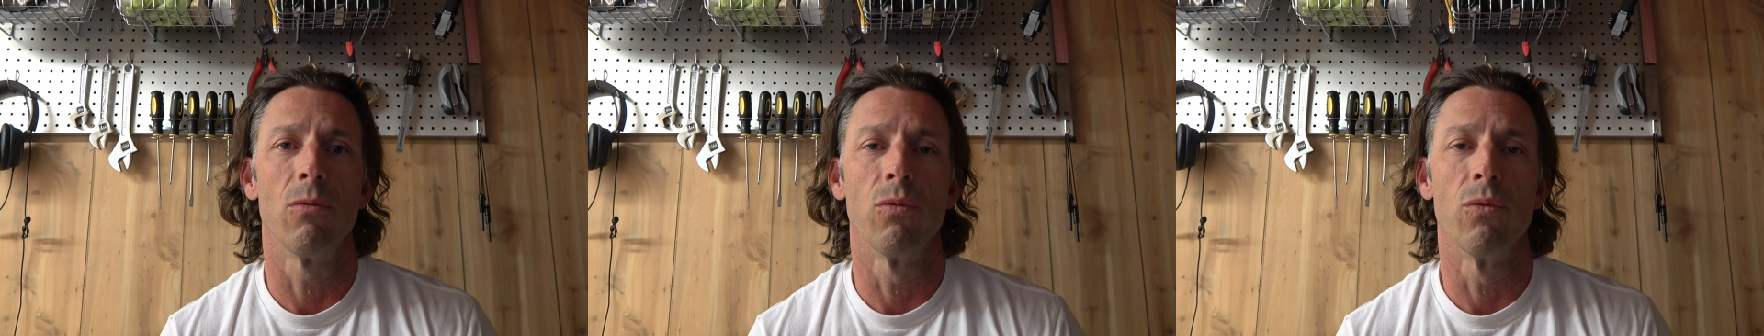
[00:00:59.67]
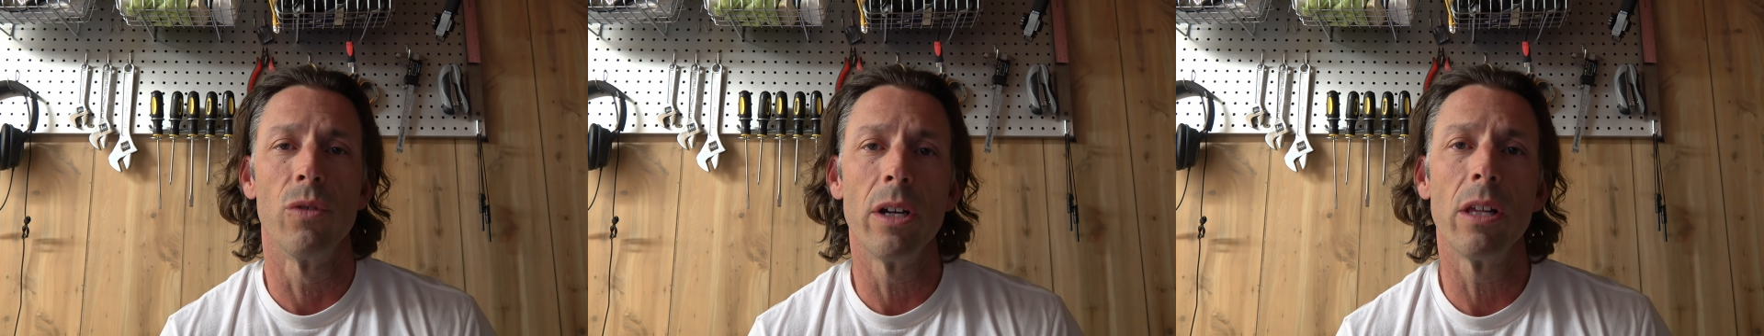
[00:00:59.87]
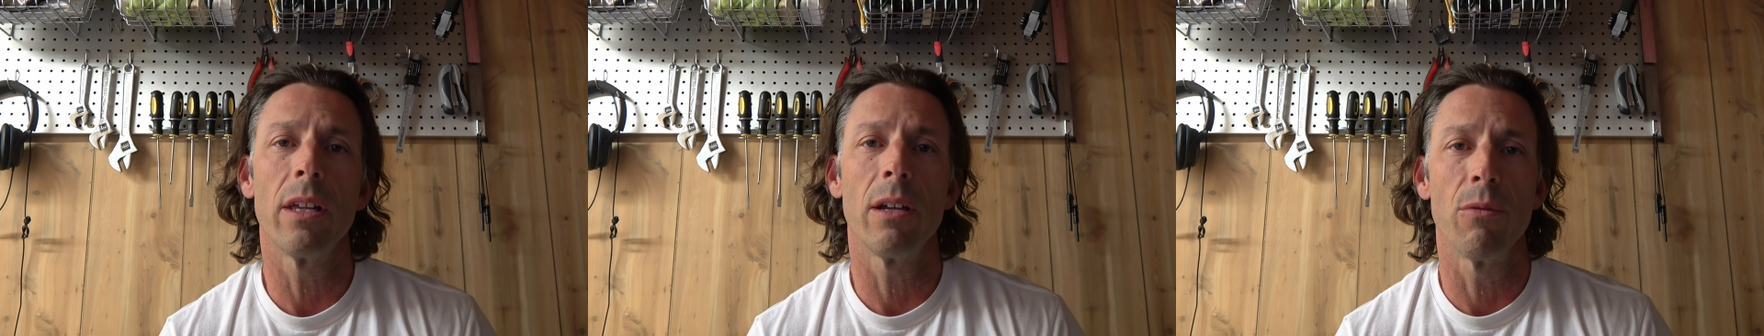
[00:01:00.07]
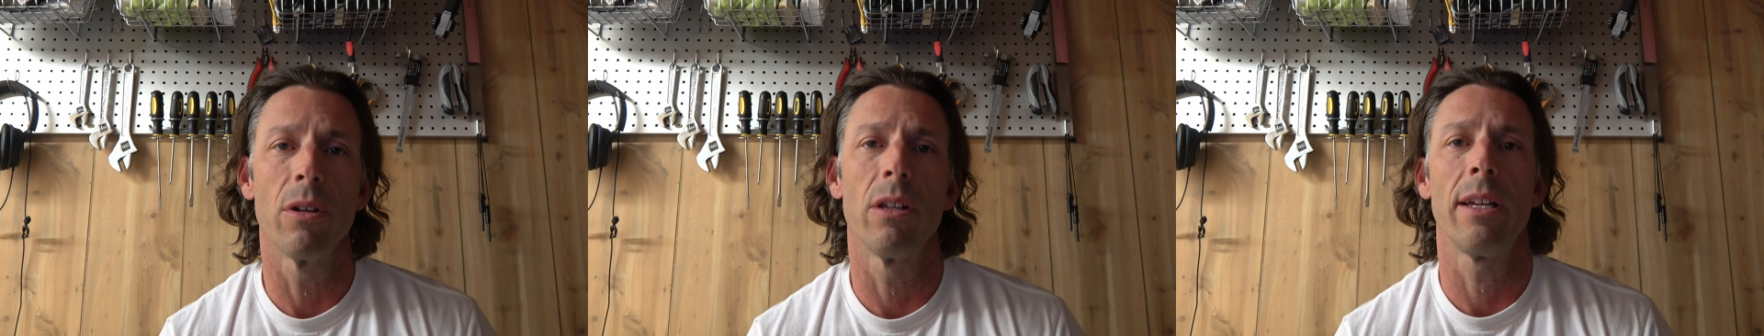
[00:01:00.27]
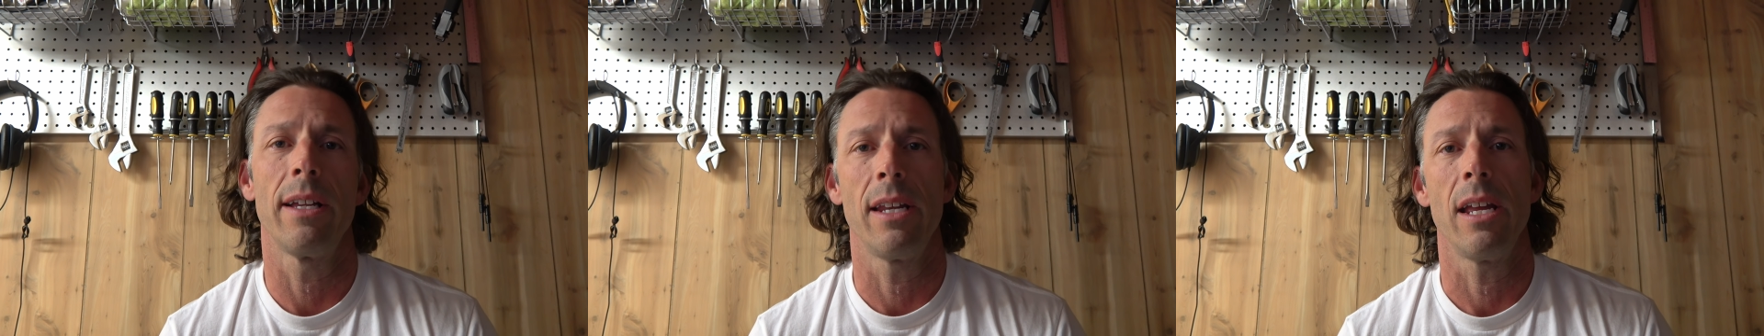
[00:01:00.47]
really,
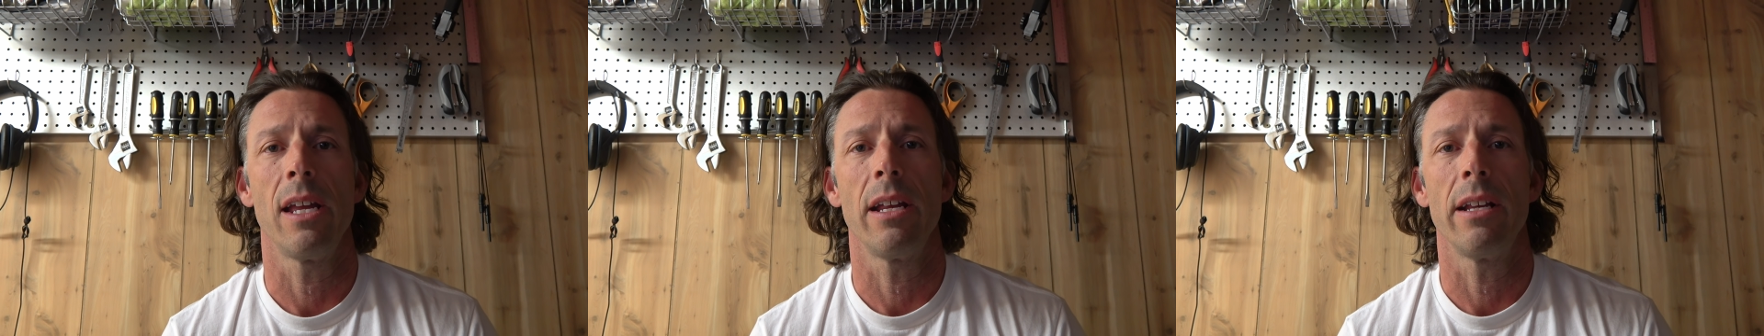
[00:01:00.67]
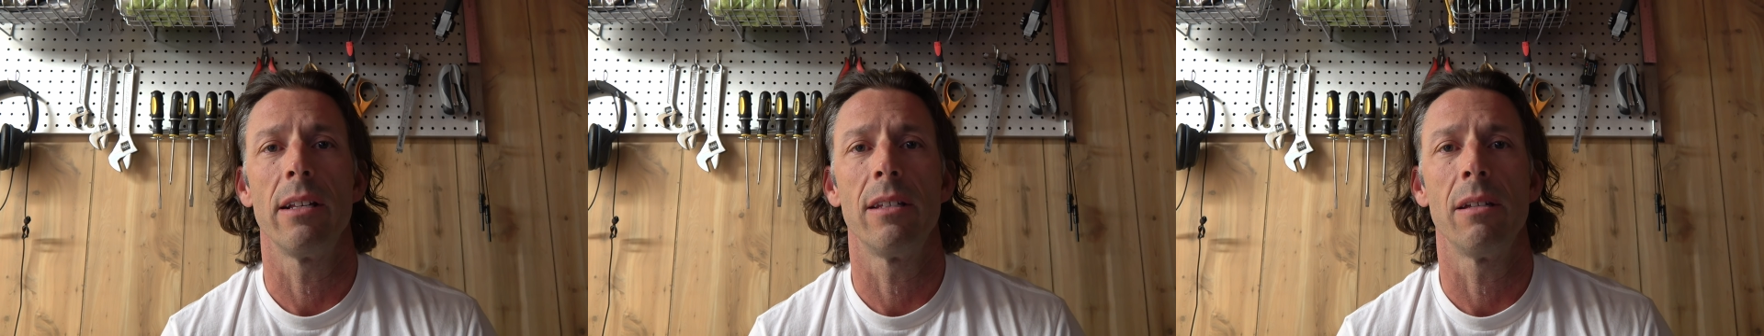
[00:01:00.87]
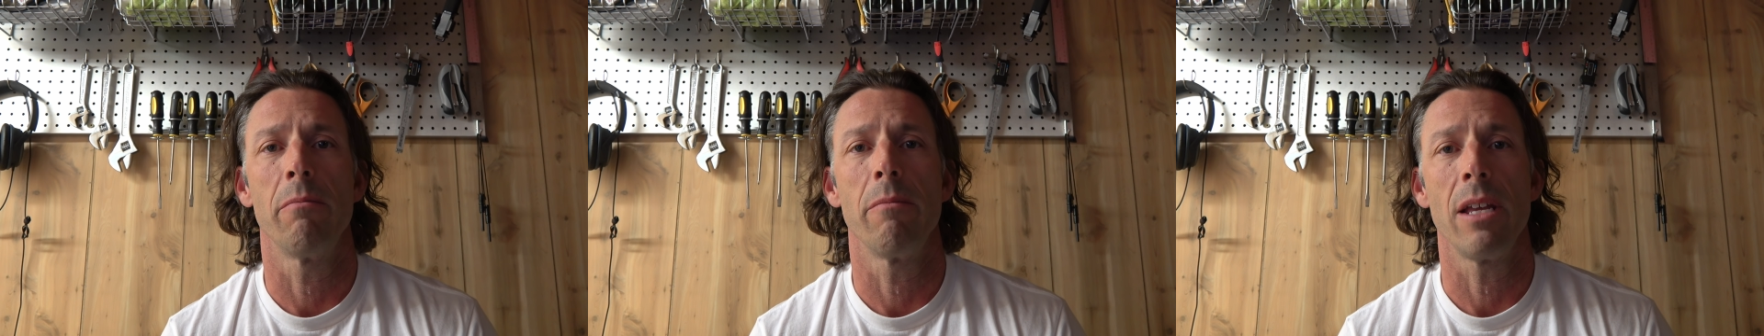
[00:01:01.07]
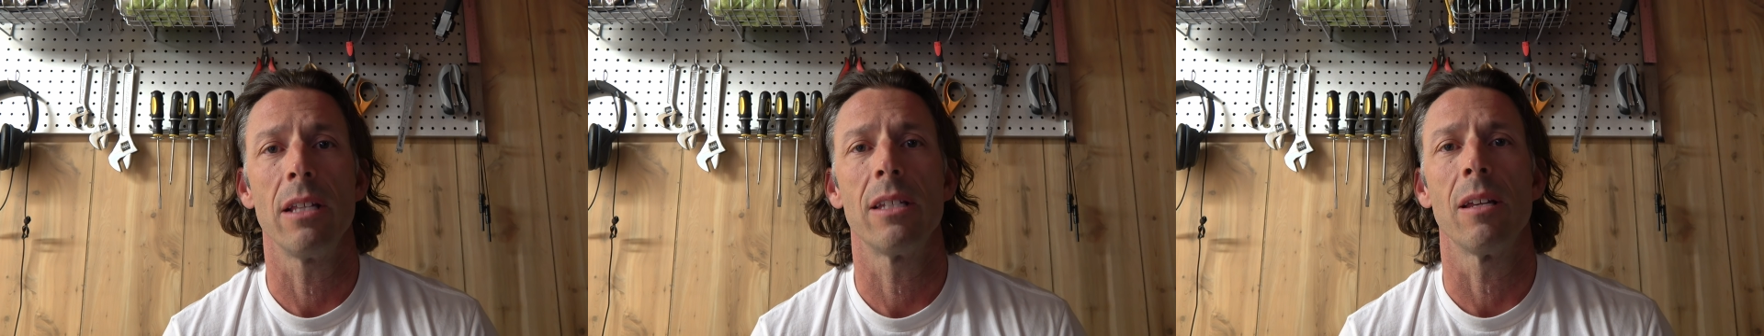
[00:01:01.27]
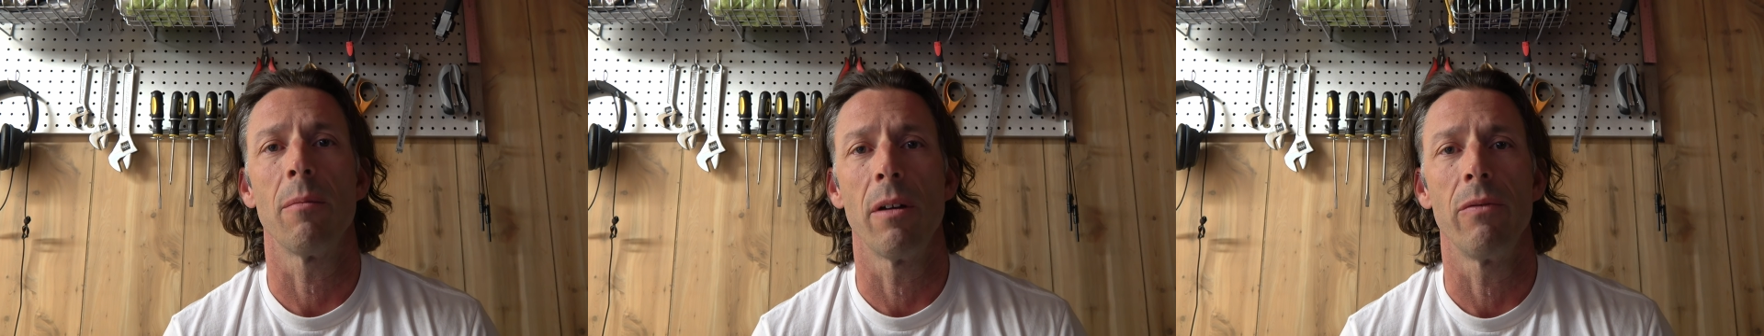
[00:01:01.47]
really neat to
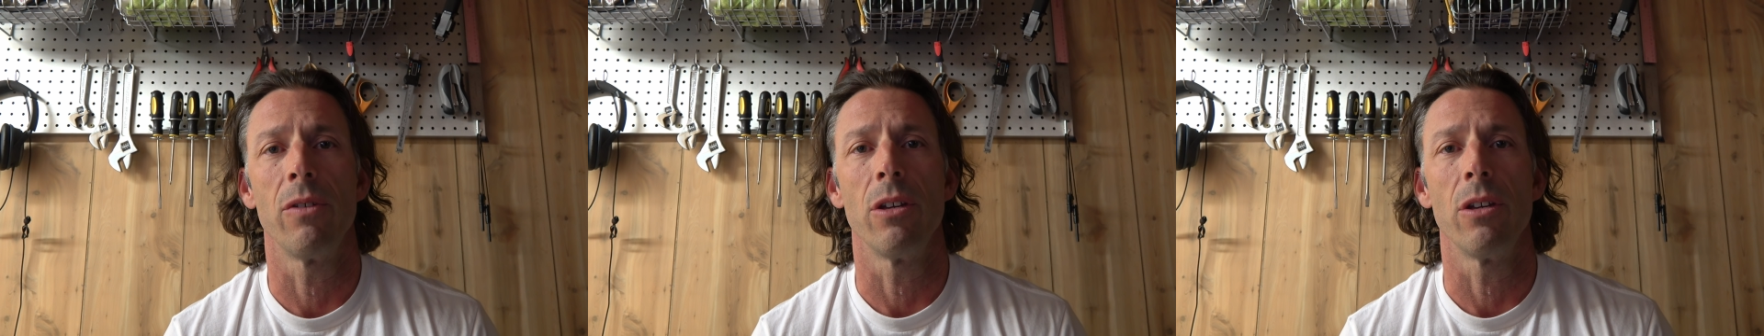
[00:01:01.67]
meet some of